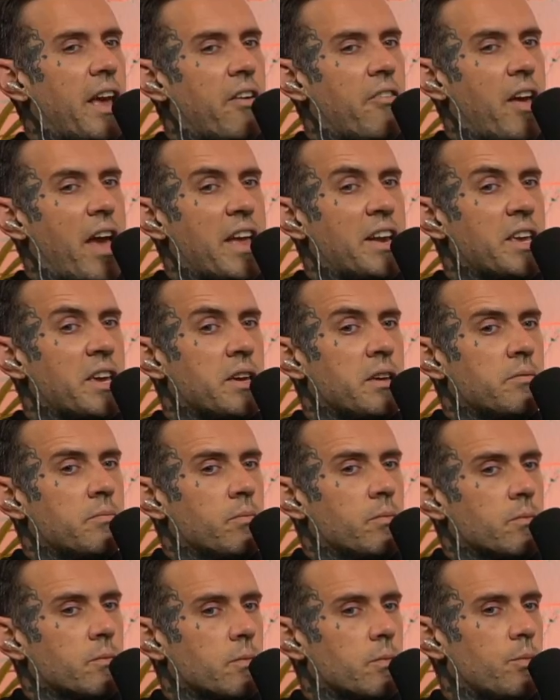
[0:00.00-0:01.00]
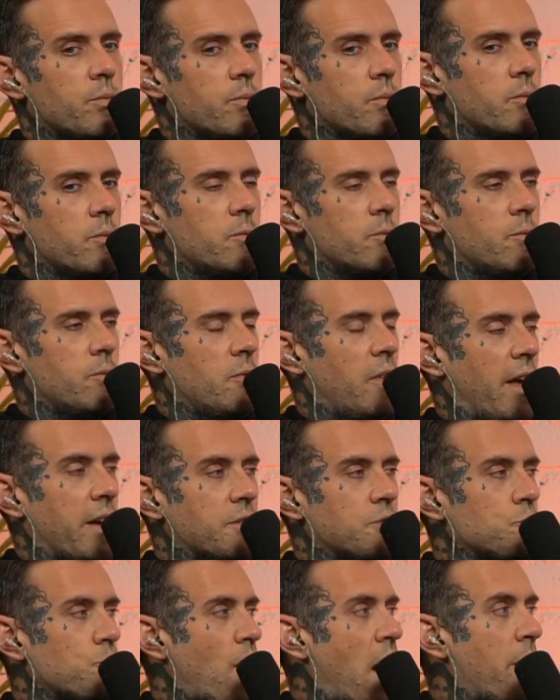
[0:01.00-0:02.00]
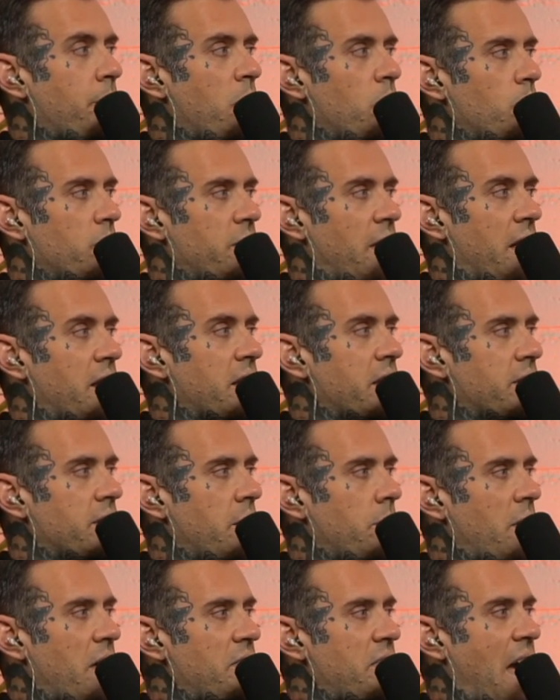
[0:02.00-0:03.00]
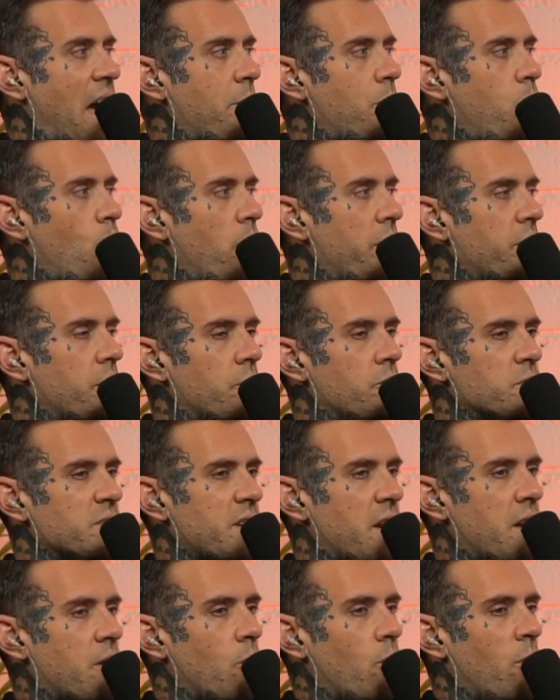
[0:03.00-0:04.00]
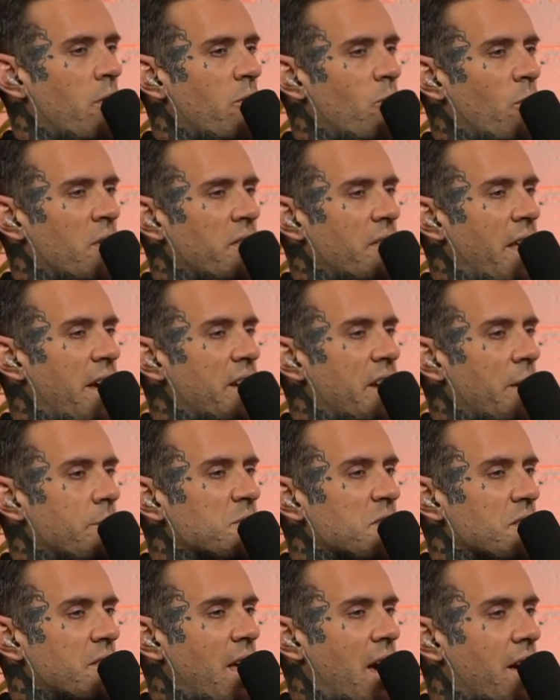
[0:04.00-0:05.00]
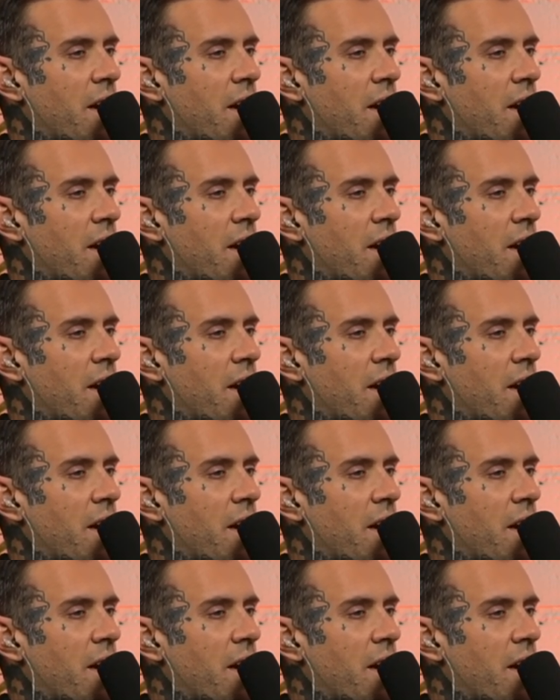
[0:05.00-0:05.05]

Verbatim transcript: any like drama with any of them at that point, or was any what what led nah, up to it that? Wasn't